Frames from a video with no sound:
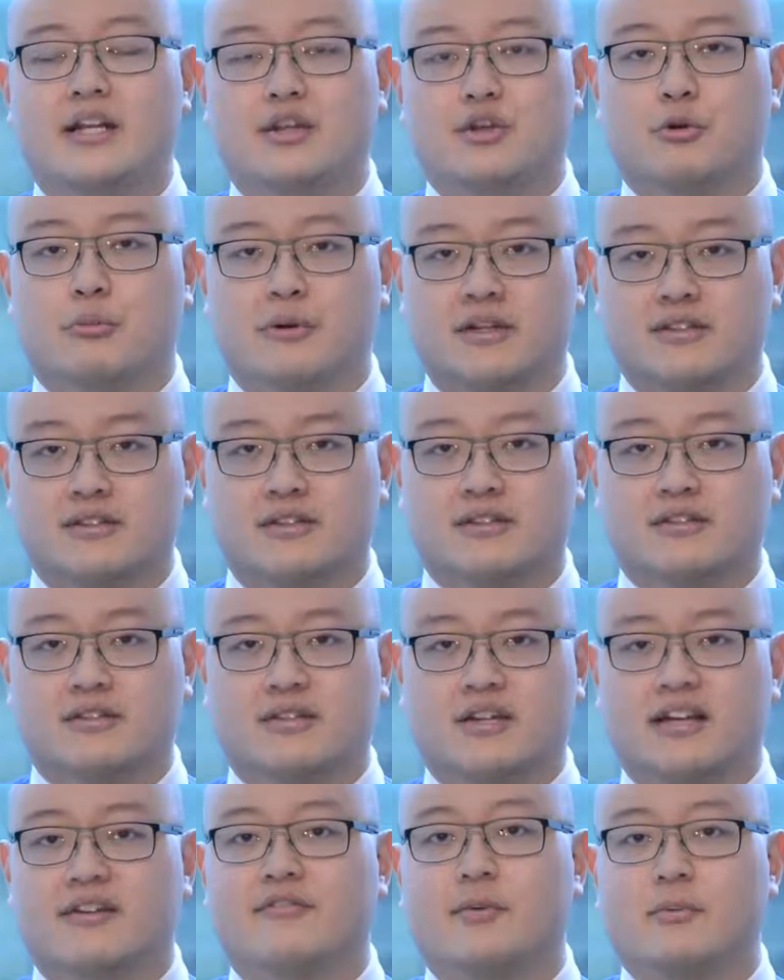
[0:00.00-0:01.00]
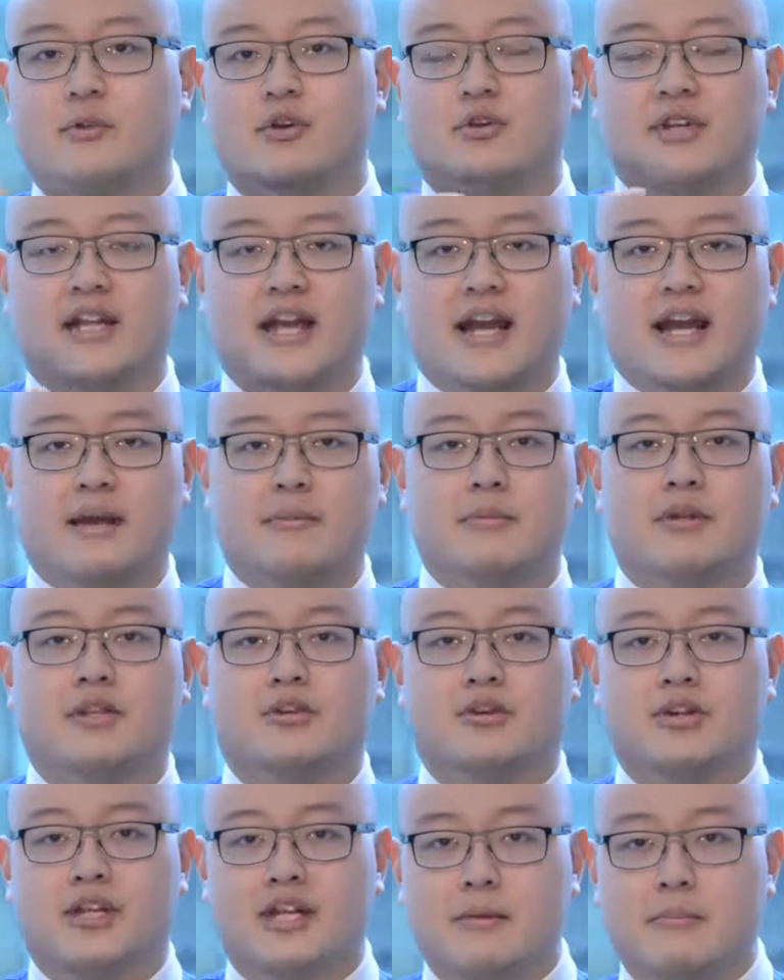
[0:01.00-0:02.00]
in your business, to give them your name and
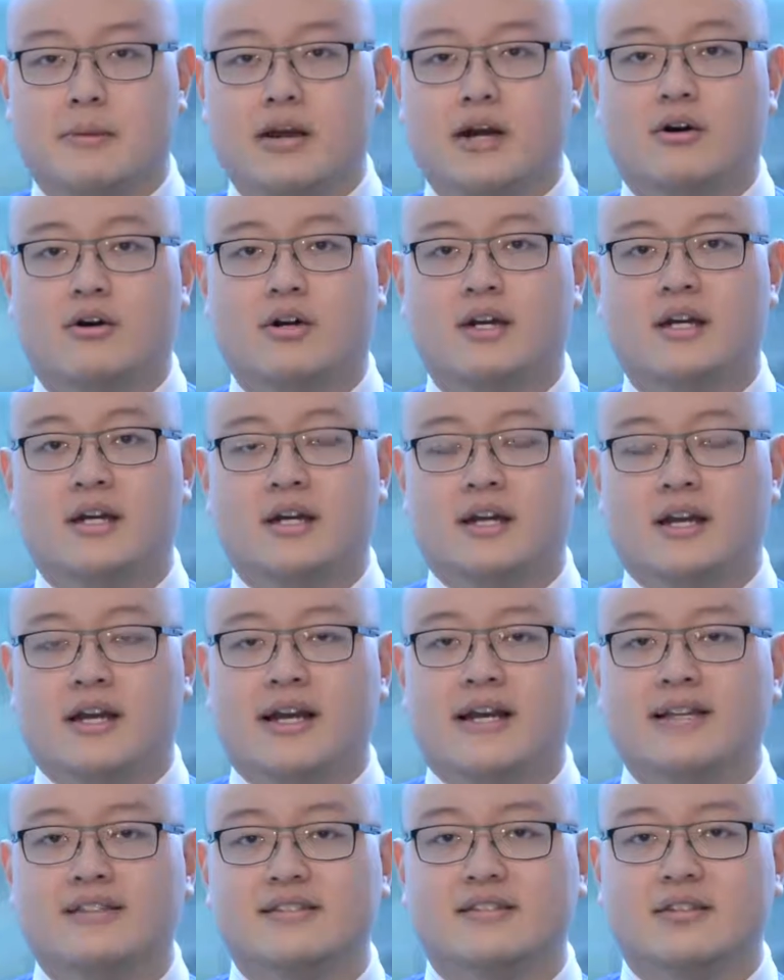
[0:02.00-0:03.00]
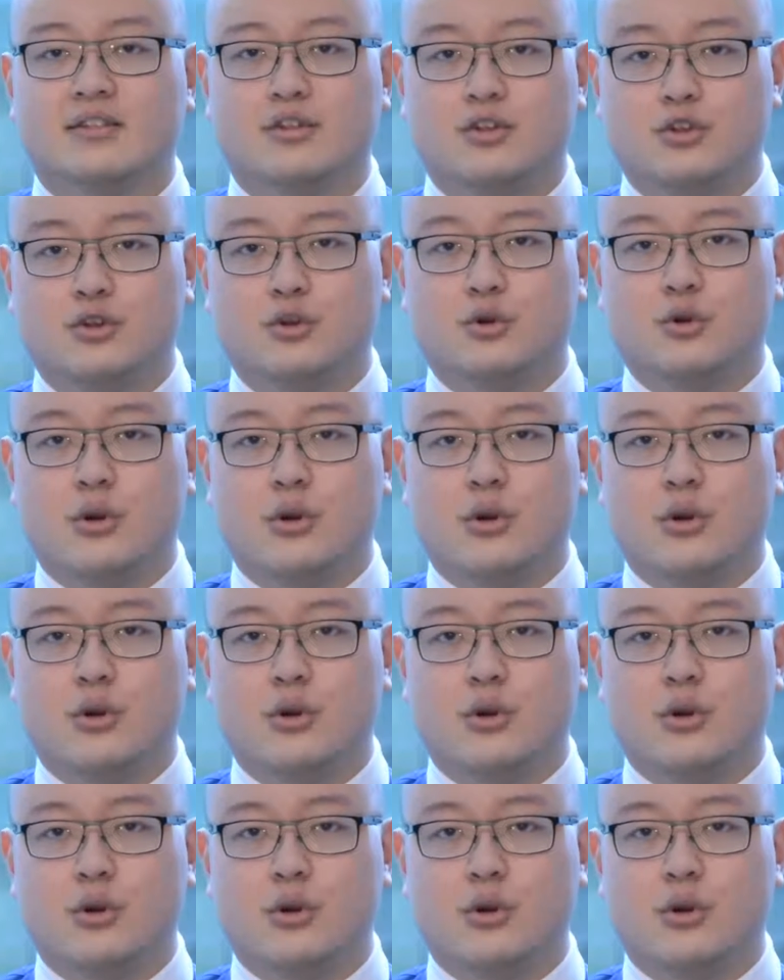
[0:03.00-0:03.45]
your email? Do